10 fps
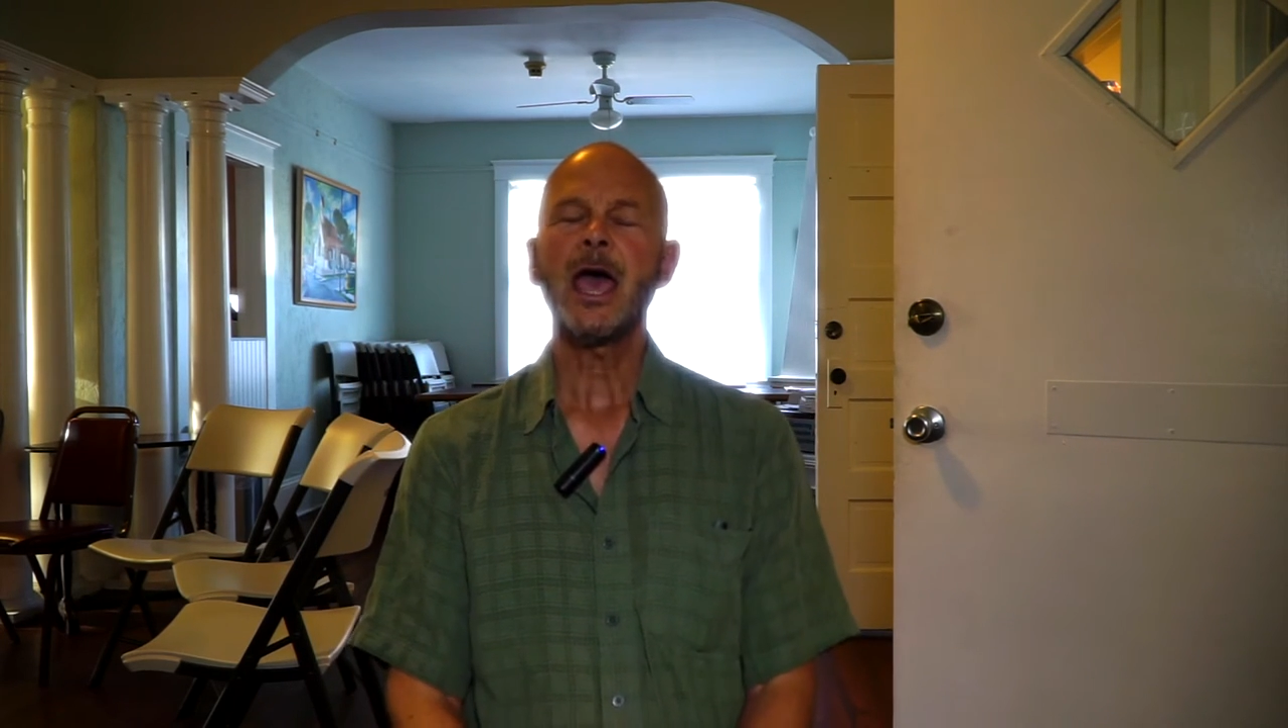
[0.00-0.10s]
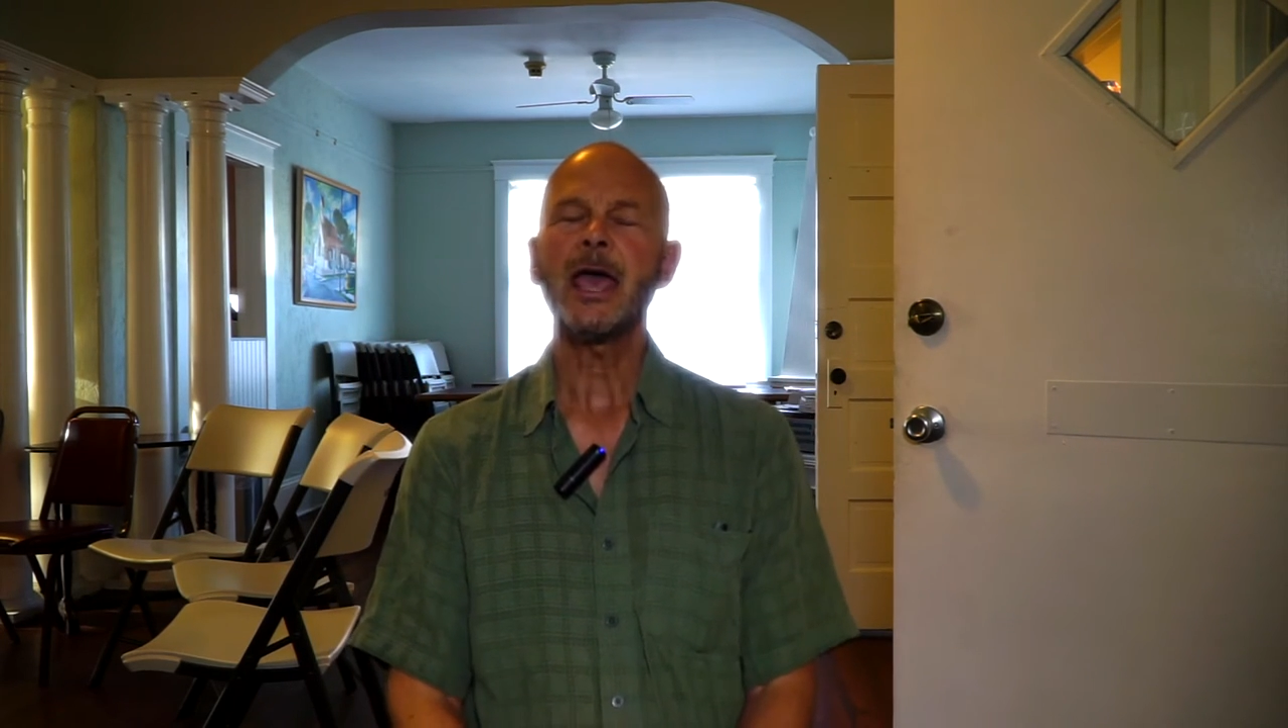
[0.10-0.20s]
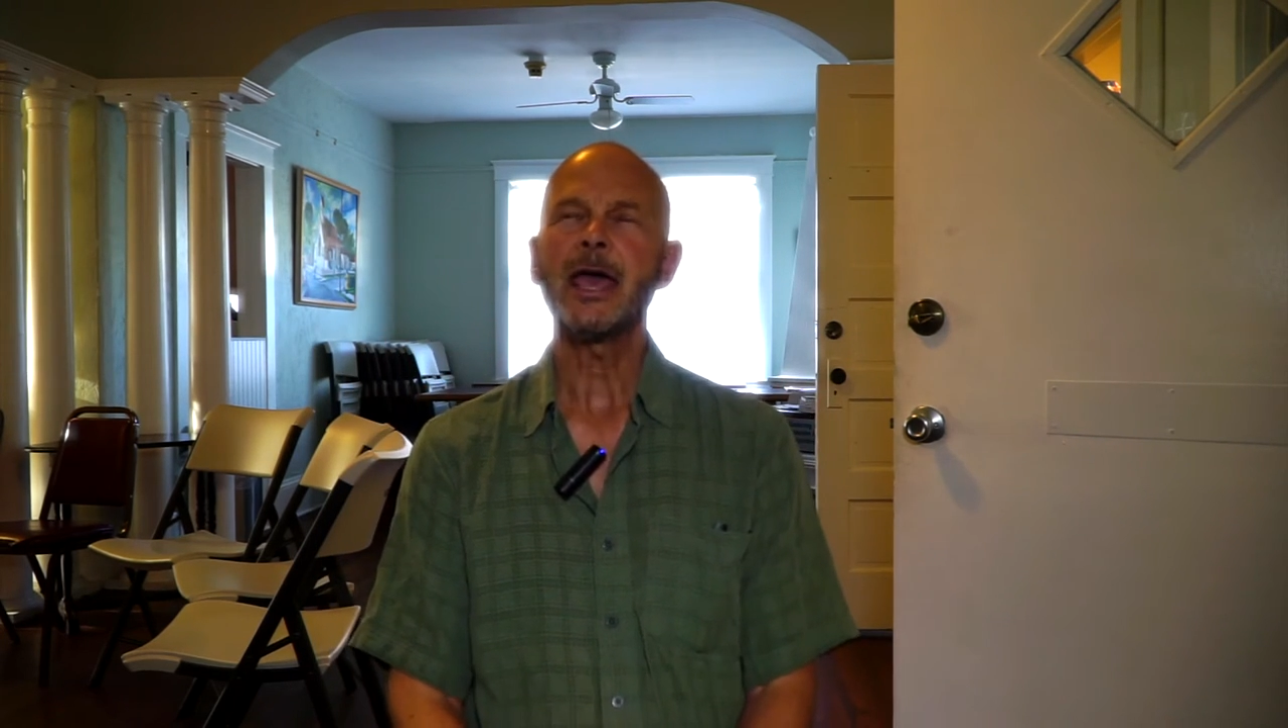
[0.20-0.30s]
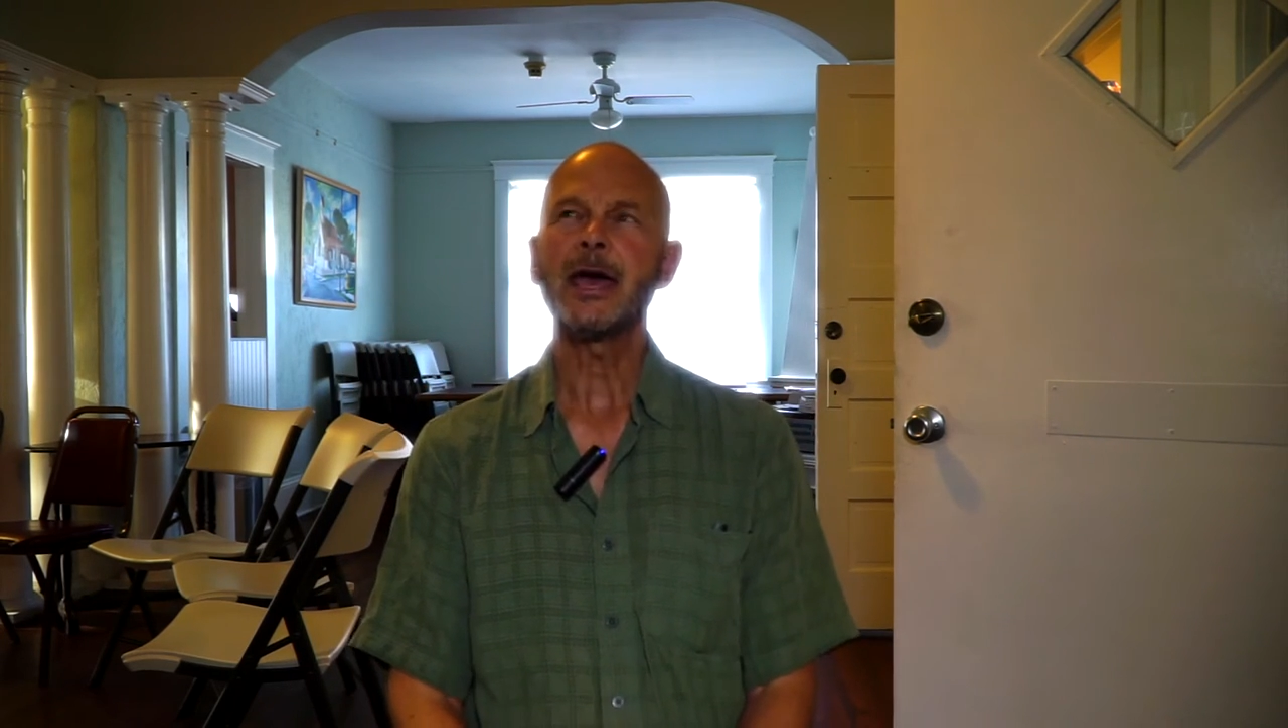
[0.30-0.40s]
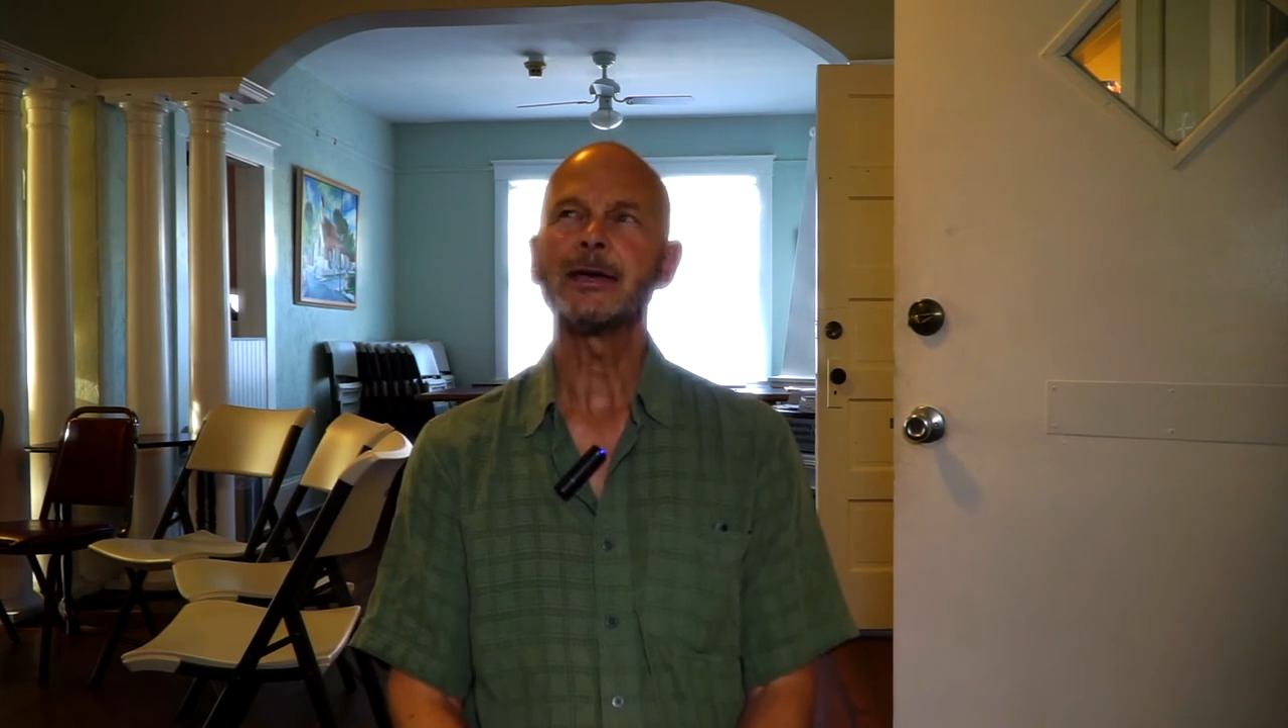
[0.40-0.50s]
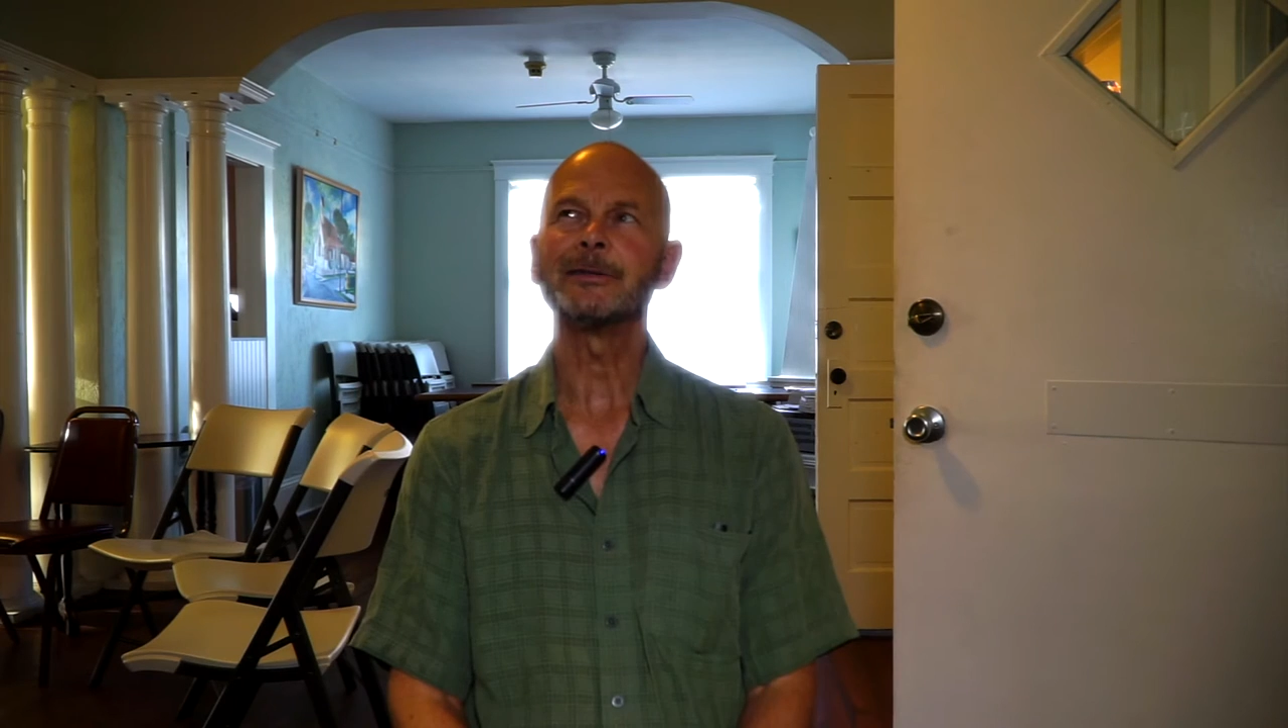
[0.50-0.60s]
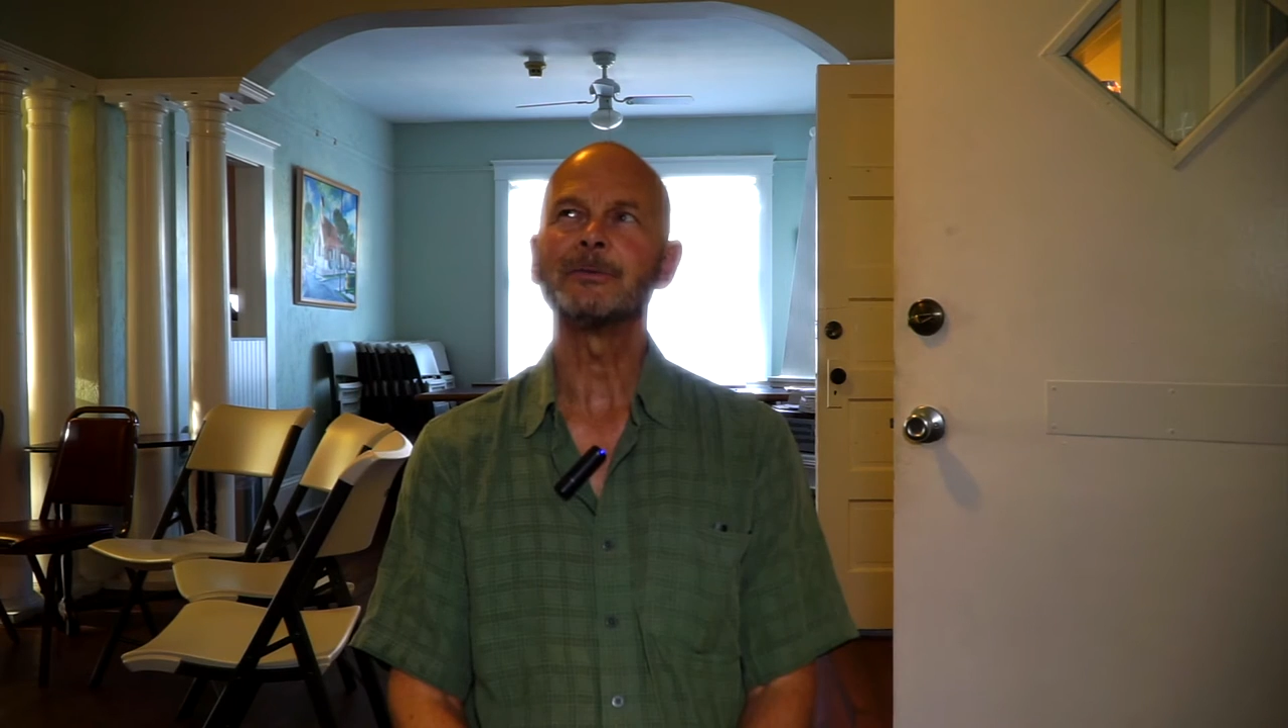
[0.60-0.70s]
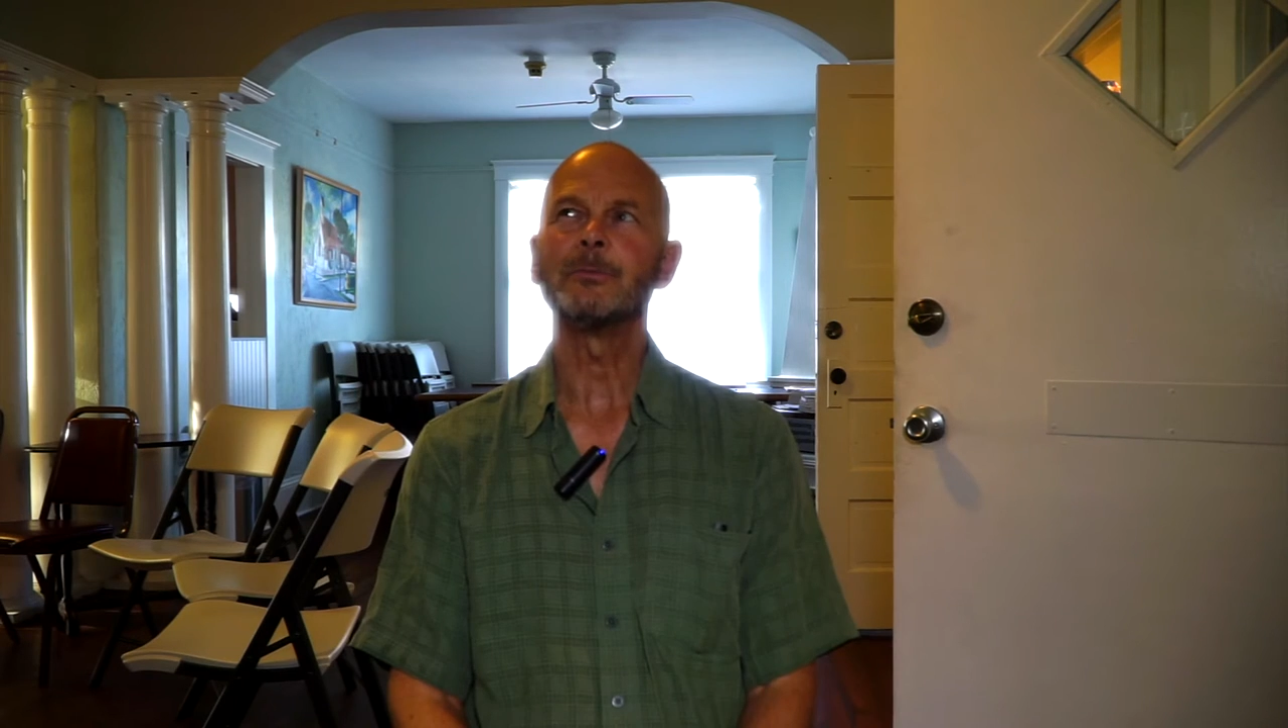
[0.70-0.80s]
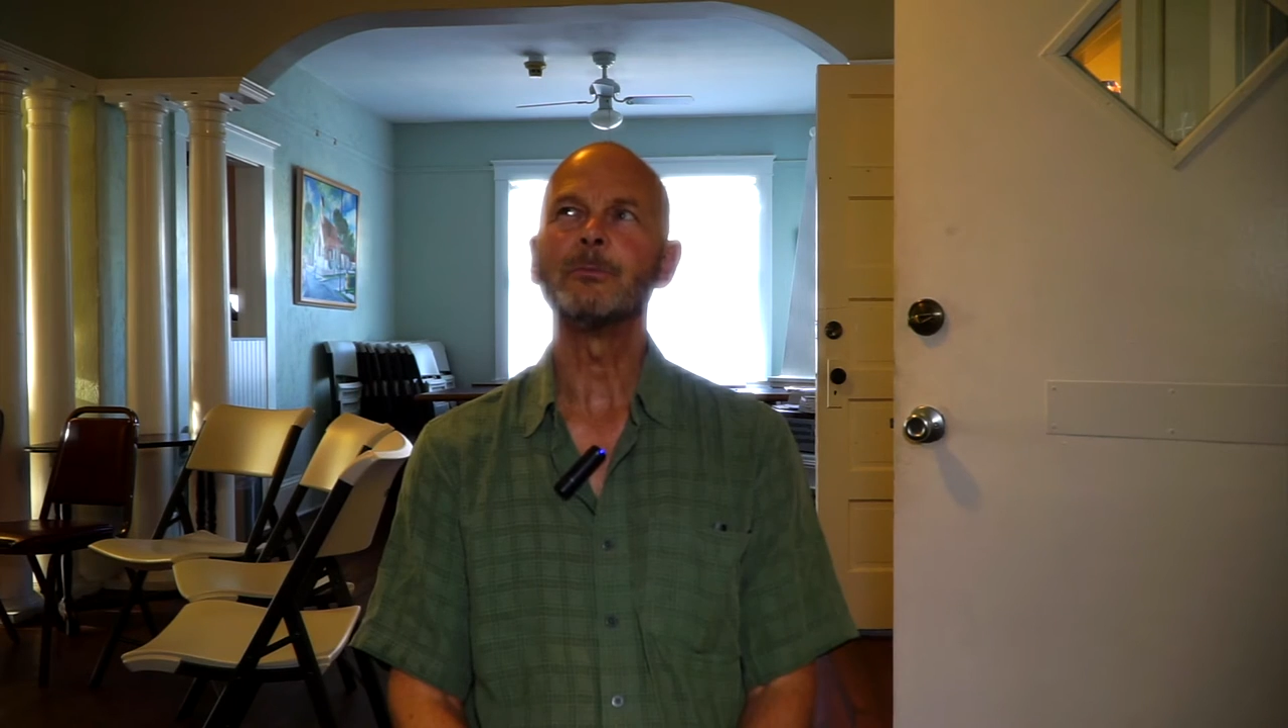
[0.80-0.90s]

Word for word: and